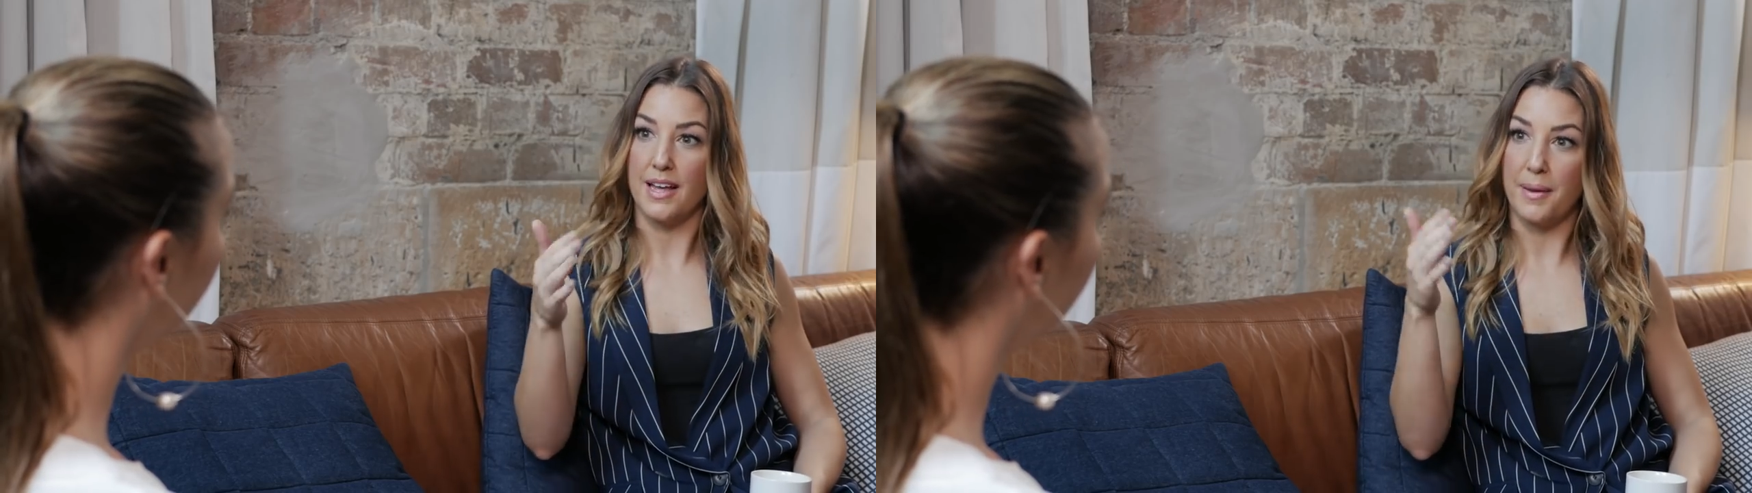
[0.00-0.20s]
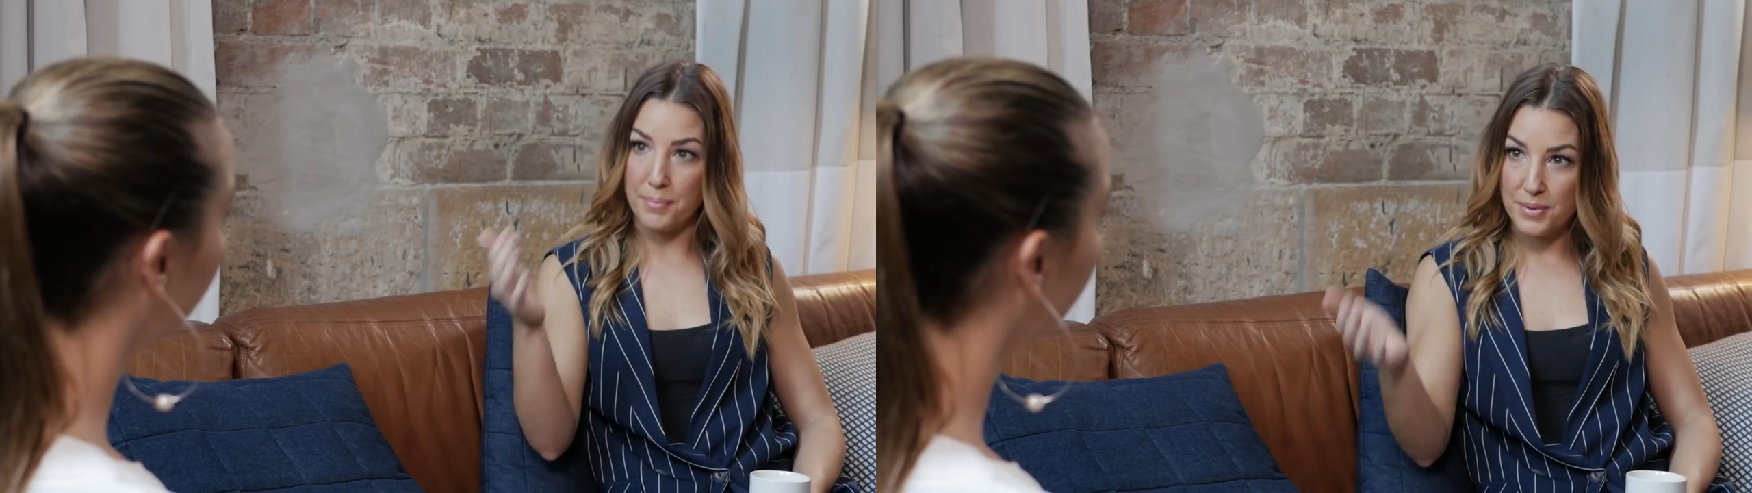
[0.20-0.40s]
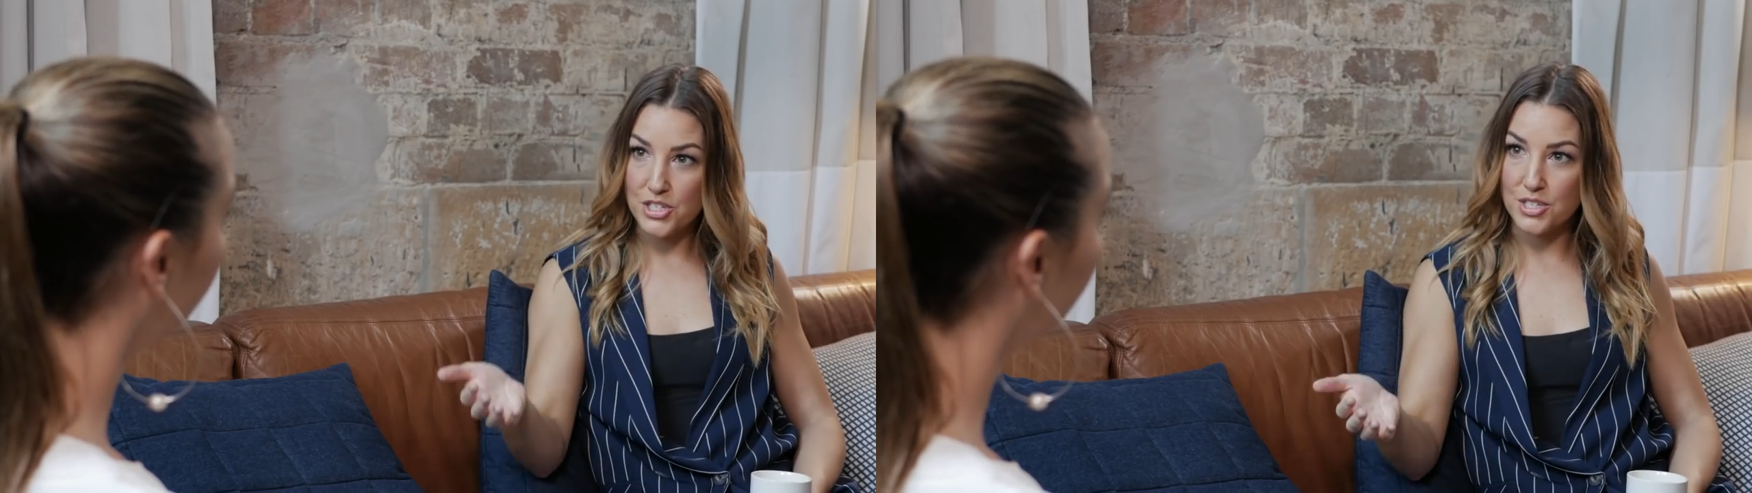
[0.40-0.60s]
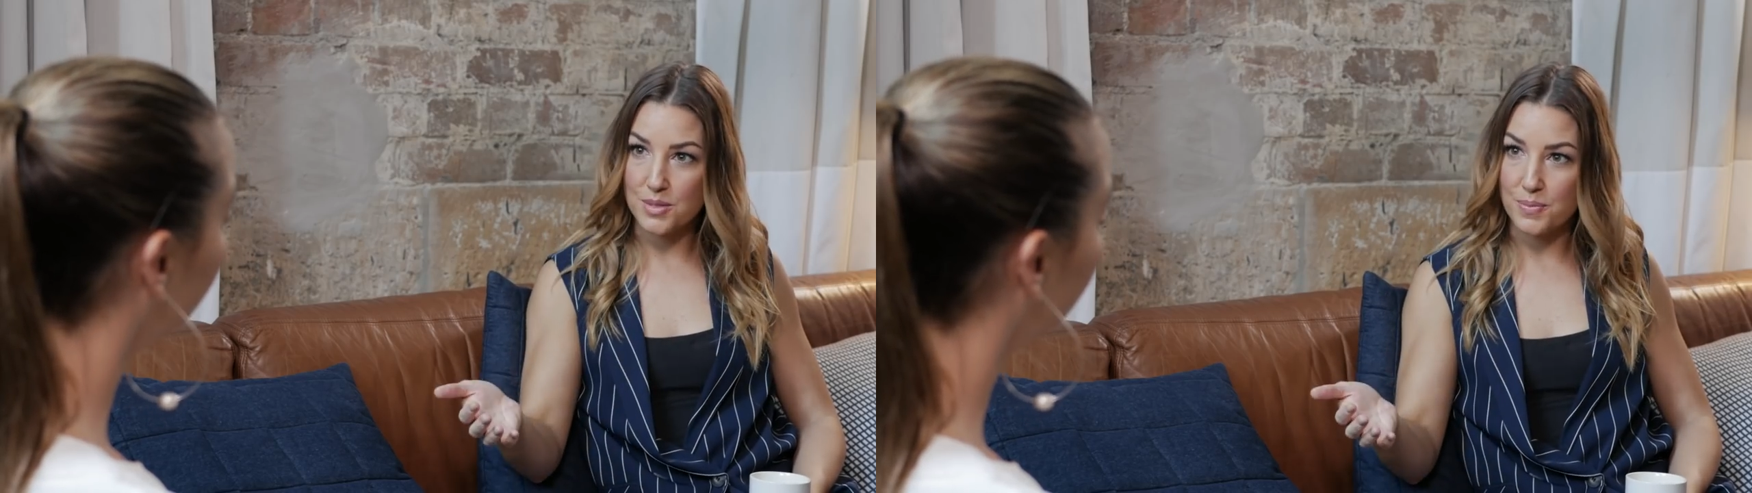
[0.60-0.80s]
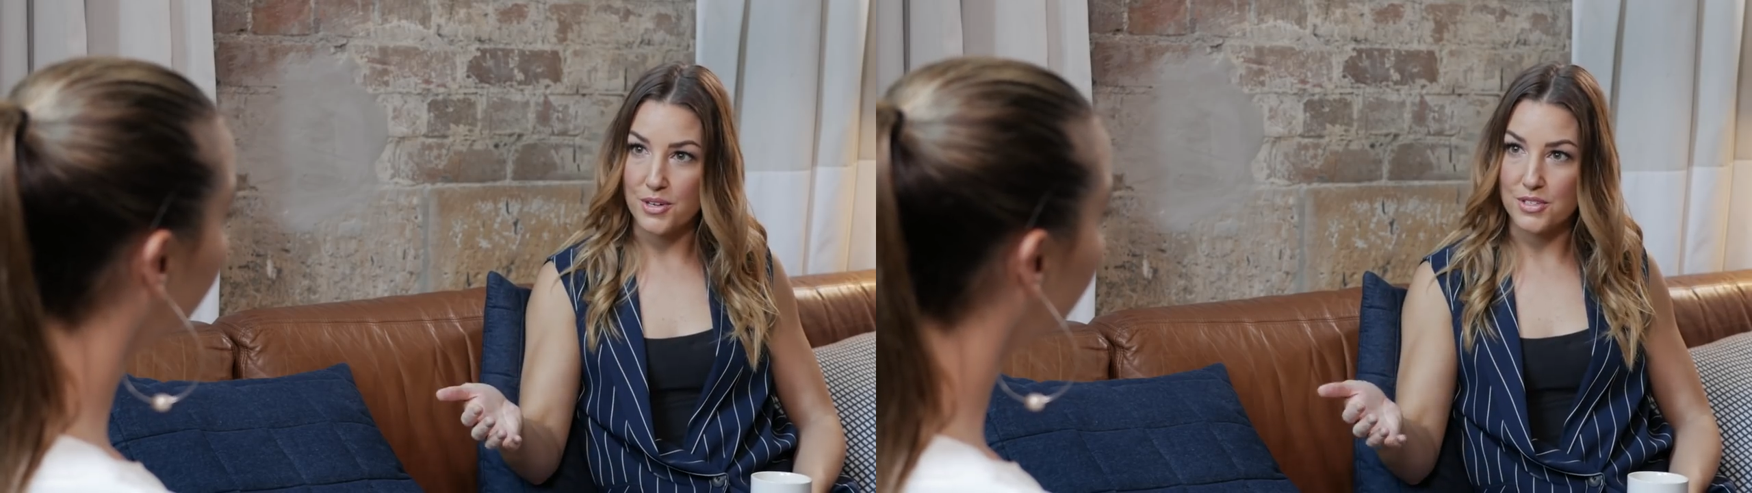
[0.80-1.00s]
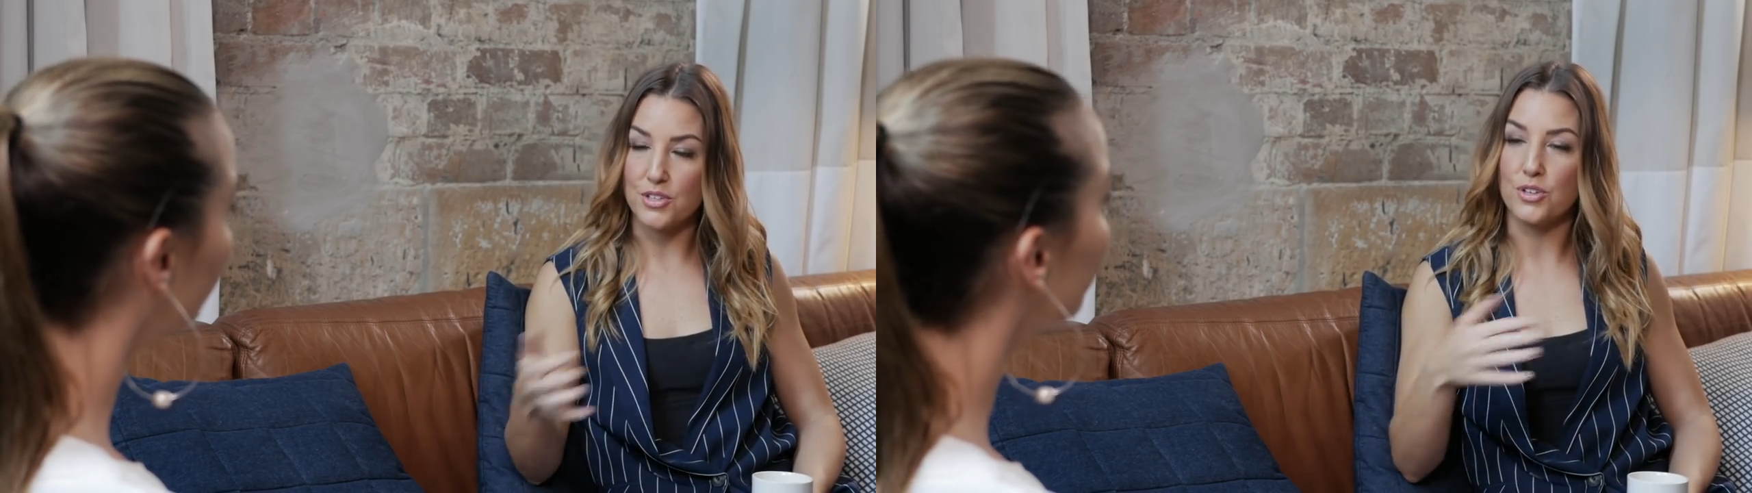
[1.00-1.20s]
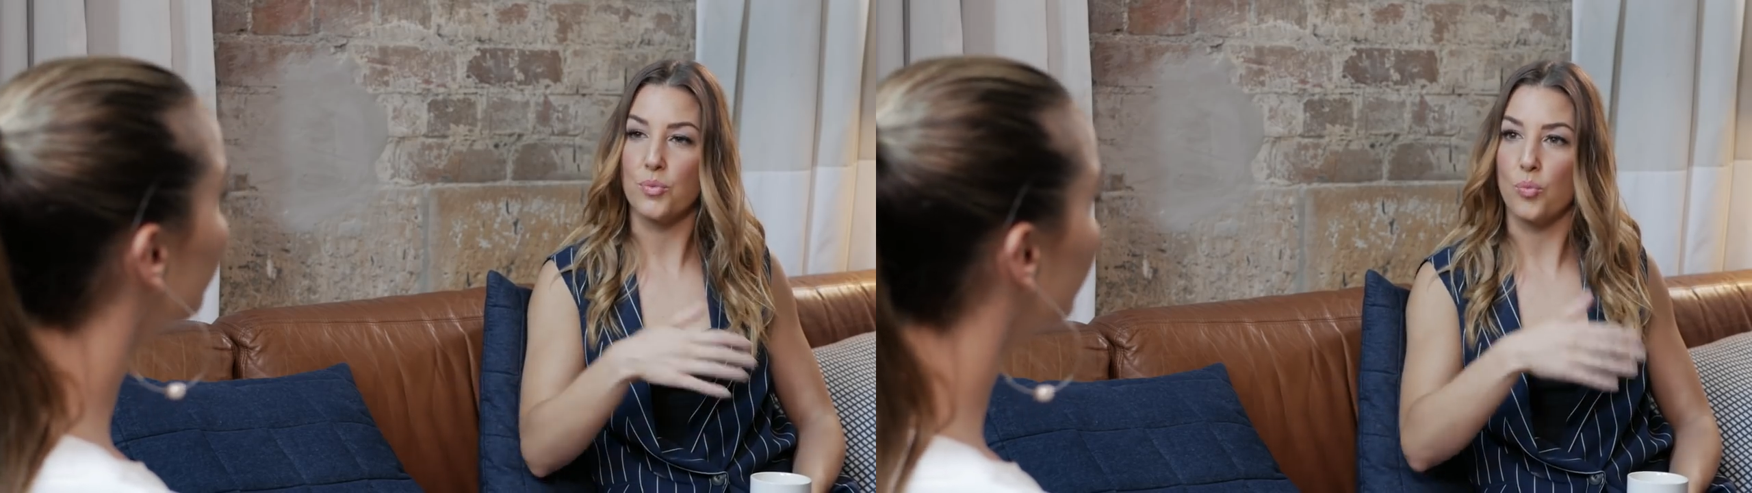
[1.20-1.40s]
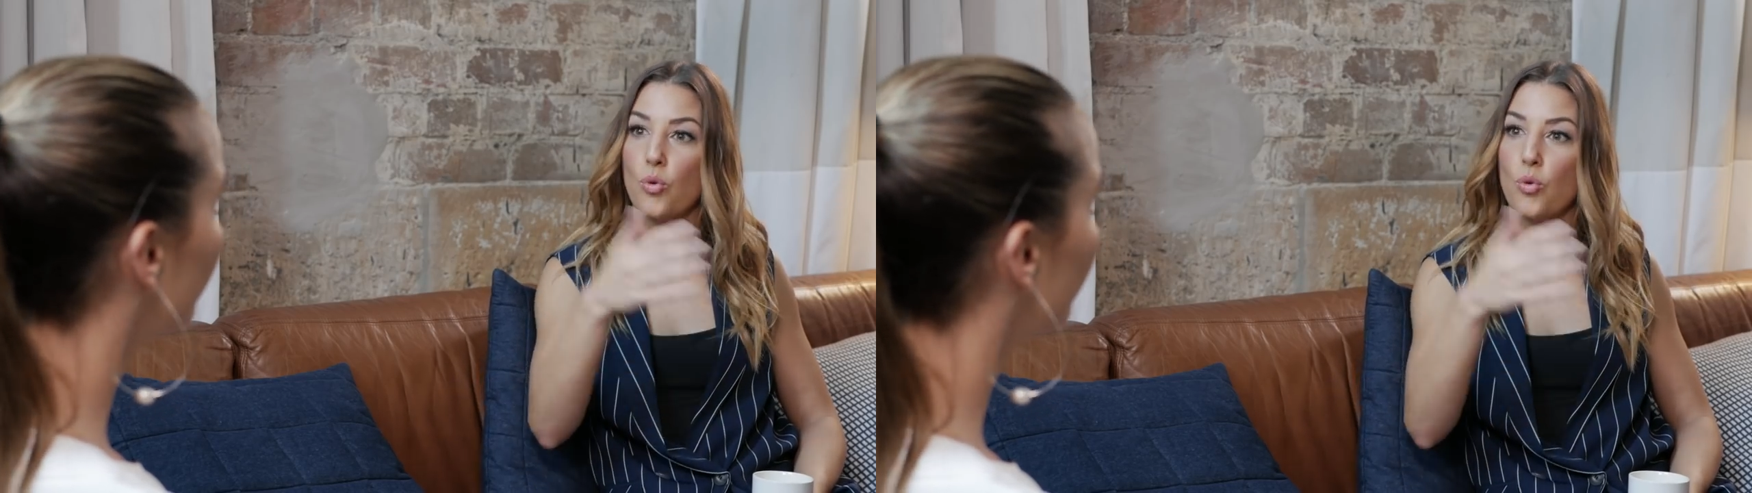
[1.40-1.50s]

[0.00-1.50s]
ambitious person who